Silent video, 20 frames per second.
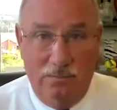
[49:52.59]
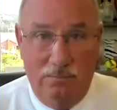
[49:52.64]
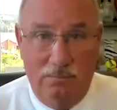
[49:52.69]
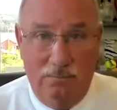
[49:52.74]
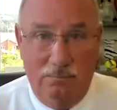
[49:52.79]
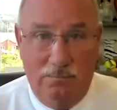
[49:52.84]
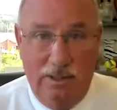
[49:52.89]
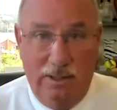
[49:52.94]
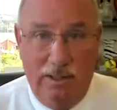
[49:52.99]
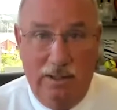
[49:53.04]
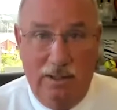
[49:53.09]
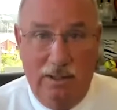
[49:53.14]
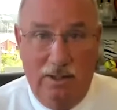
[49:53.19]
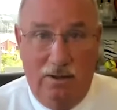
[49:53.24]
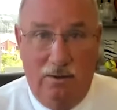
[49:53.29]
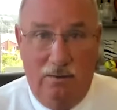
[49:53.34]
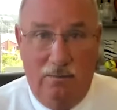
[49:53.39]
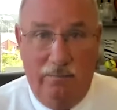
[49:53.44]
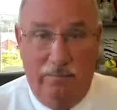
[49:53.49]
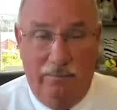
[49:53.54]
But, you
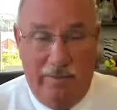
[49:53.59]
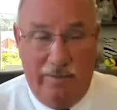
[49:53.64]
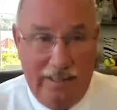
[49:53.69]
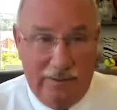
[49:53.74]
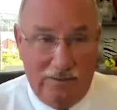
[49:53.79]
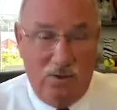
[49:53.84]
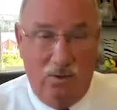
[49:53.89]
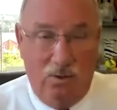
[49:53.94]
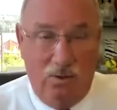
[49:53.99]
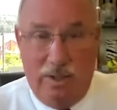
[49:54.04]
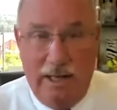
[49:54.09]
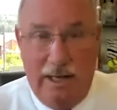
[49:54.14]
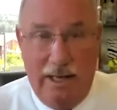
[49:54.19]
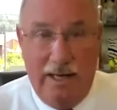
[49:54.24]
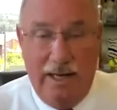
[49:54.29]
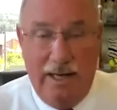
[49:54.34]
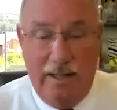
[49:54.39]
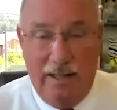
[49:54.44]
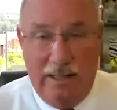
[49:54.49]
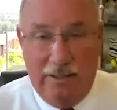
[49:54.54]
know, that's
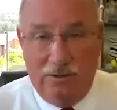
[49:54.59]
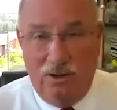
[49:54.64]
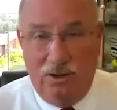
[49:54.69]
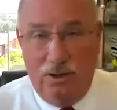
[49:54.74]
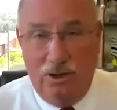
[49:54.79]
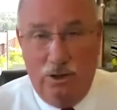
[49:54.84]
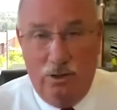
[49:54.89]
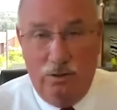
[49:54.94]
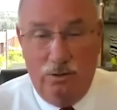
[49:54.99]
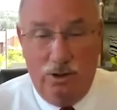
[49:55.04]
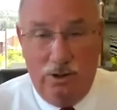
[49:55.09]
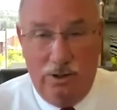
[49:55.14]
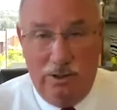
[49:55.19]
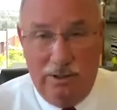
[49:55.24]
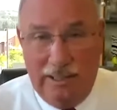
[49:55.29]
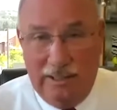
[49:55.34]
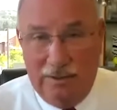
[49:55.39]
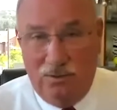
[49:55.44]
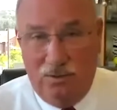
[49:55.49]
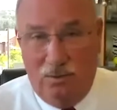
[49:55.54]
okay. That's a union.
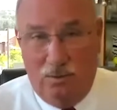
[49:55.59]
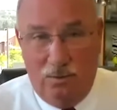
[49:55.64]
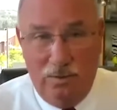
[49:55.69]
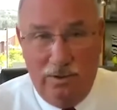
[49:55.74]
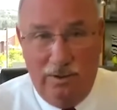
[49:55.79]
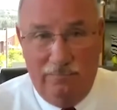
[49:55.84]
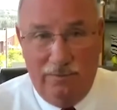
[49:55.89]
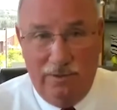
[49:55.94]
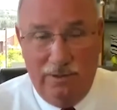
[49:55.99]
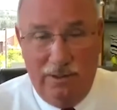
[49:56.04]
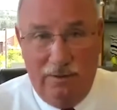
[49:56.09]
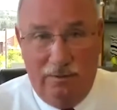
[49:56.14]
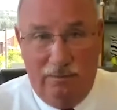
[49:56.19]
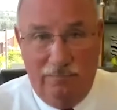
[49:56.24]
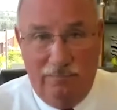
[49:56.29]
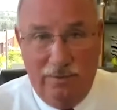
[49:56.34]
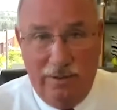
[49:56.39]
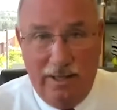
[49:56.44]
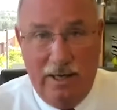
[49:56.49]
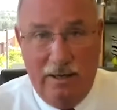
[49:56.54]
That's a whole different deal.
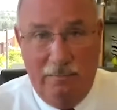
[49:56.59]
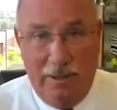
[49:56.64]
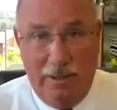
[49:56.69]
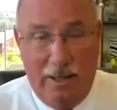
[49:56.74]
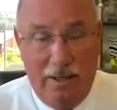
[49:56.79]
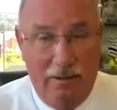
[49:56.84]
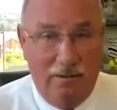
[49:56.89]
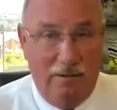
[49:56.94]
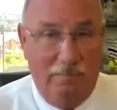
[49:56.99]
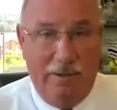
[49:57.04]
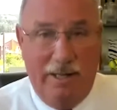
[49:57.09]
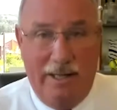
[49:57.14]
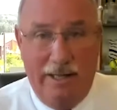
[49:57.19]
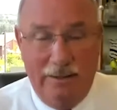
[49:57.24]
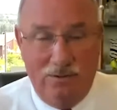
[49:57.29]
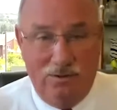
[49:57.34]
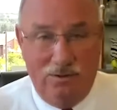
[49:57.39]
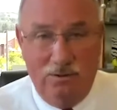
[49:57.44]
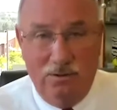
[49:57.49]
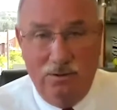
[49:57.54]
Forget about it. The
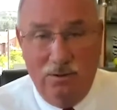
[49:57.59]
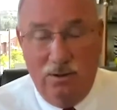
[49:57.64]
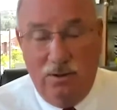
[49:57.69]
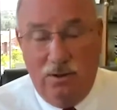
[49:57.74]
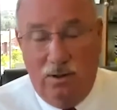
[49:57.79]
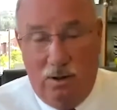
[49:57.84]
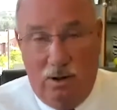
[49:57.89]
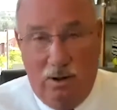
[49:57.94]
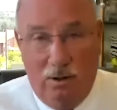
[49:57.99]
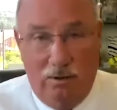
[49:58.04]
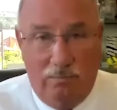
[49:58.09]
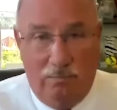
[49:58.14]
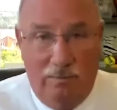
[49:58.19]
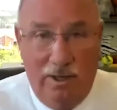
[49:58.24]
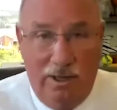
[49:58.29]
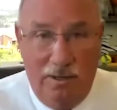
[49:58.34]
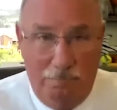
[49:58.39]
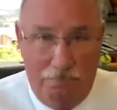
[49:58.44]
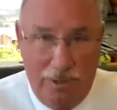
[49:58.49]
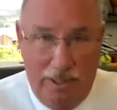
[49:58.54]
banks are
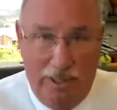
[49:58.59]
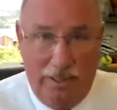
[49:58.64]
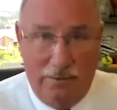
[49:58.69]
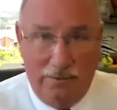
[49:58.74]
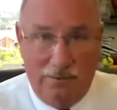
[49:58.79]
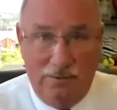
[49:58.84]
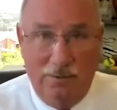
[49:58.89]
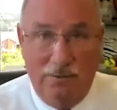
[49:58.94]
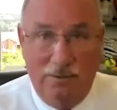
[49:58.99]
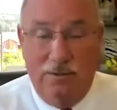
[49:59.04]
greedy pigs.